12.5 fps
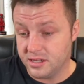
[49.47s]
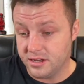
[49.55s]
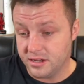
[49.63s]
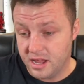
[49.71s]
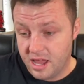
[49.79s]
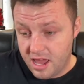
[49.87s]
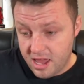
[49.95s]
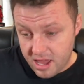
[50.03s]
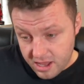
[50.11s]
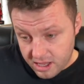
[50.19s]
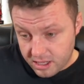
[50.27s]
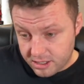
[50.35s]
And
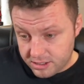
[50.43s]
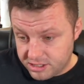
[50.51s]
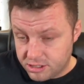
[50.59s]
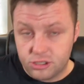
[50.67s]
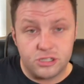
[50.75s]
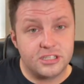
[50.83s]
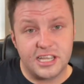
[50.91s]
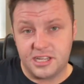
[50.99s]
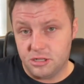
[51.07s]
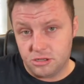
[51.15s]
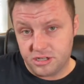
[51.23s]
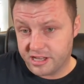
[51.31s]
just take
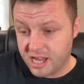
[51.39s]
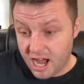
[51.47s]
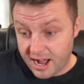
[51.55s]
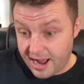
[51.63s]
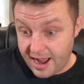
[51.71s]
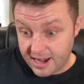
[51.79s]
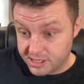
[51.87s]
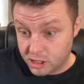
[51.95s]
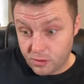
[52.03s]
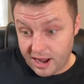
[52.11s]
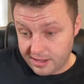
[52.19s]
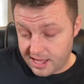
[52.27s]
a look at the card, I actually
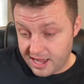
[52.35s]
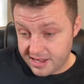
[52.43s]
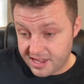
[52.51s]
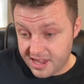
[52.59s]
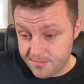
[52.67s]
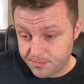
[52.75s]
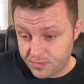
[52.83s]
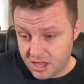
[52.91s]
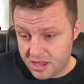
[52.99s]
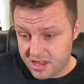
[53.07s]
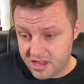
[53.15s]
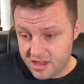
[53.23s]
quite like it.
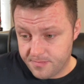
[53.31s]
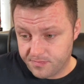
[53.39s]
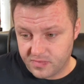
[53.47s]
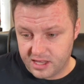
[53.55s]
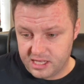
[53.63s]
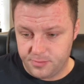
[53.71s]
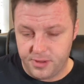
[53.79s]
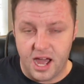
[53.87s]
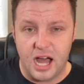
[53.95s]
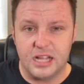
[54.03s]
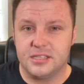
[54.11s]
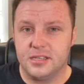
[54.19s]
It's a bit
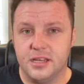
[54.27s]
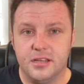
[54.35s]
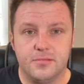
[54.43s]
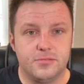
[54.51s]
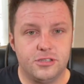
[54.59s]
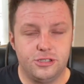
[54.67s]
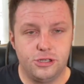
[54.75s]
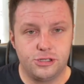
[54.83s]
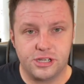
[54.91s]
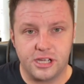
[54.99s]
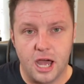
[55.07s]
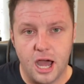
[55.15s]
hard to judge
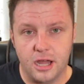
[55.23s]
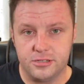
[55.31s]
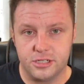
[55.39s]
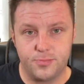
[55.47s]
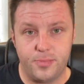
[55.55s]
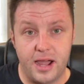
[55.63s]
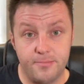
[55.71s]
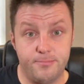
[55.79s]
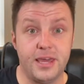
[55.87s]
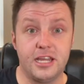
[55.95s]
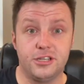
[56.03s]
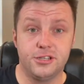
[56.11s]
a card just by
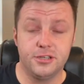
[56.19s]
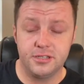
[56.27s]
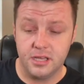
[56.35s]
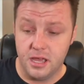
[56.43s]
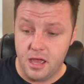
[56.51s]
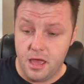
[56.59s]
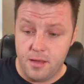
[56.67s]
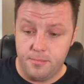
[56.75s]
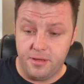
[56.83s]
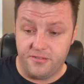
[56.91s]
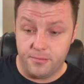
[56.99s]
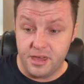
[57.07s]
pictures,
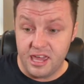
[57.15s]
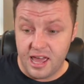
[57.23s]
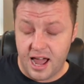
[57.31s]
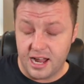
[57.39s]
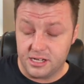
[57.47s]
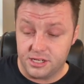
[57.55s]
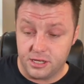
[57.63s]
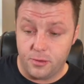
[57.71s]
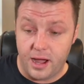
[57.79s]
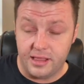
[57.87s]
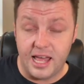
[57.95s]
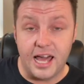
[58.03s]
but for me, I actually
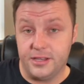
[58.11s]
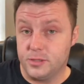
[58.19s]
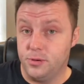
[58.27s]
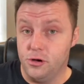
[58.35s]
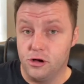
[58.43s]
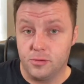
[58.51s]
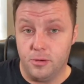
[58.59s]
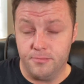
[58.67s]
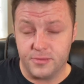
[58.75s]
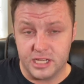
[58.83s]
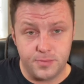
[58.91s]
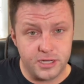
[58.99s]
quite like this
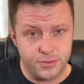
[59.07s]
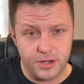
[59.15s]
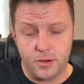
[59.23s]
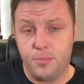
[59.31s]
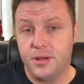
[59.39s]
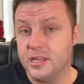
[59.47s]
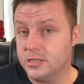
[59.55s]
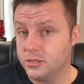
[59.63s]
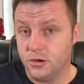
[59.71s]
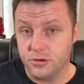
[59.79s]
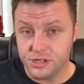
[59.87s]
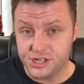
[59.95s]
Pokemon, especially when I was playing
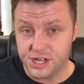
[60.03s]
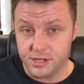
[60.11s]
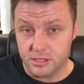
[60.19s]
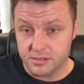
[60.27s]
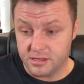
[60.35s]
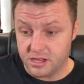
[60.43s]
Sword and Shield.